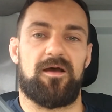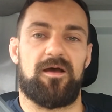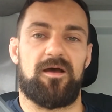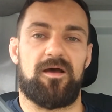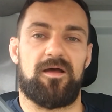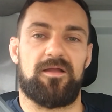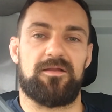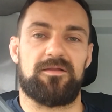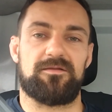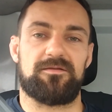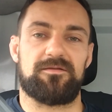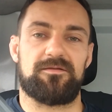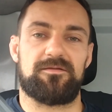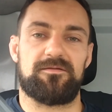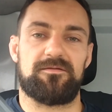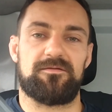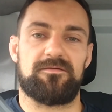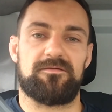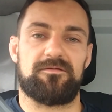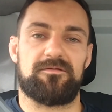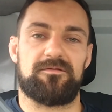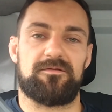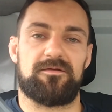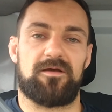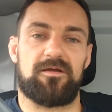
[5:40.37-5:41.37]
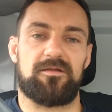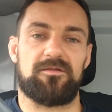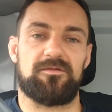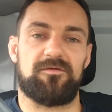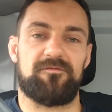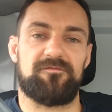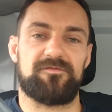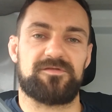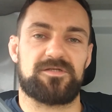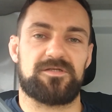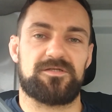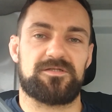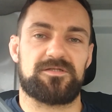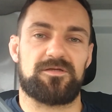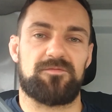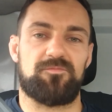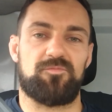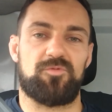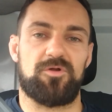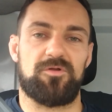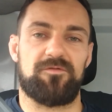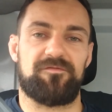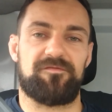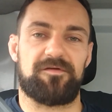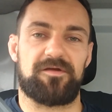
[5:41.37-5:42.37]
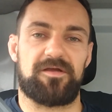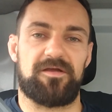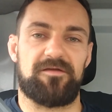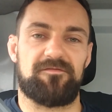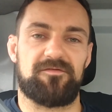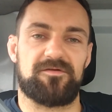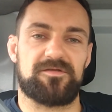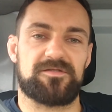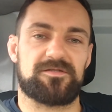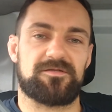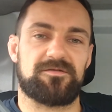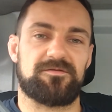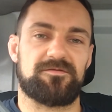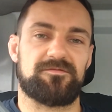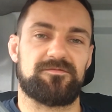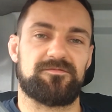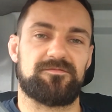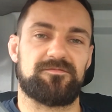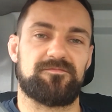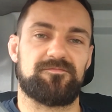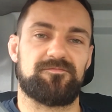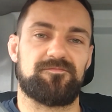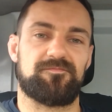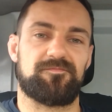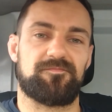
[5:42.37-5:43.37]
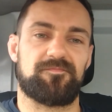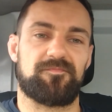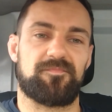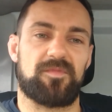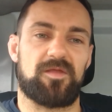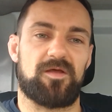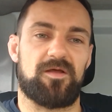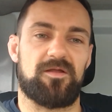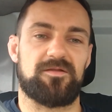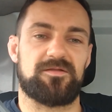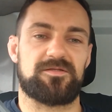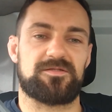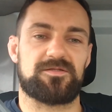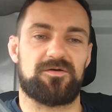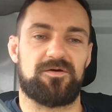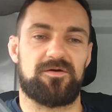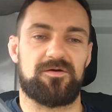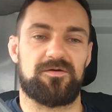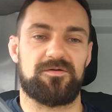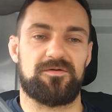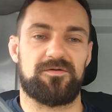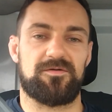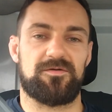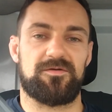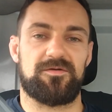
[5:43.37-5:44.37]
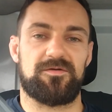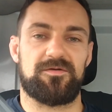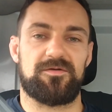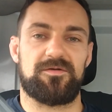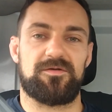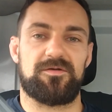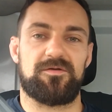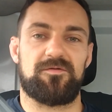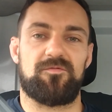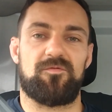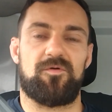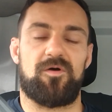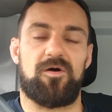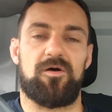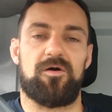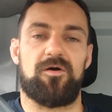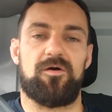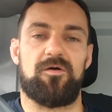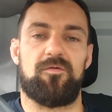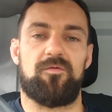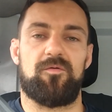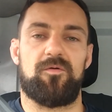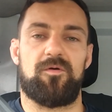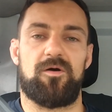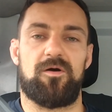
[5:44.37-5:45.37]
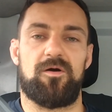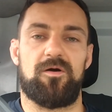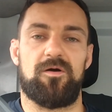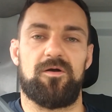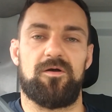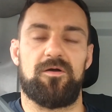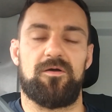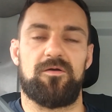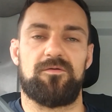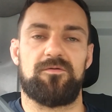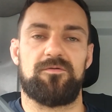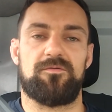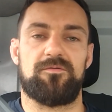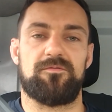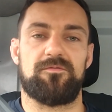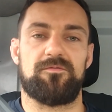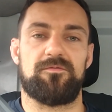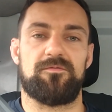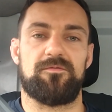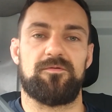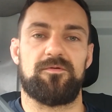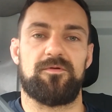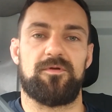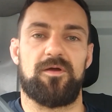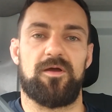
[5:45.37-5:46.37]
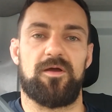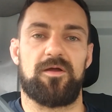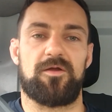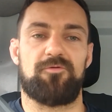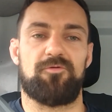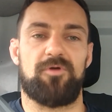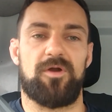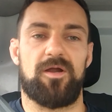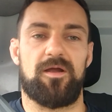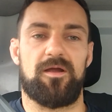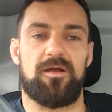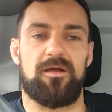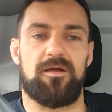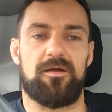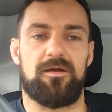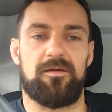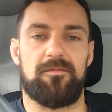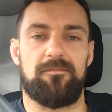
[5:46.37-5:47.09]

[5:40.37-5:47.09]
and loves us and will forgive us. And so, what a great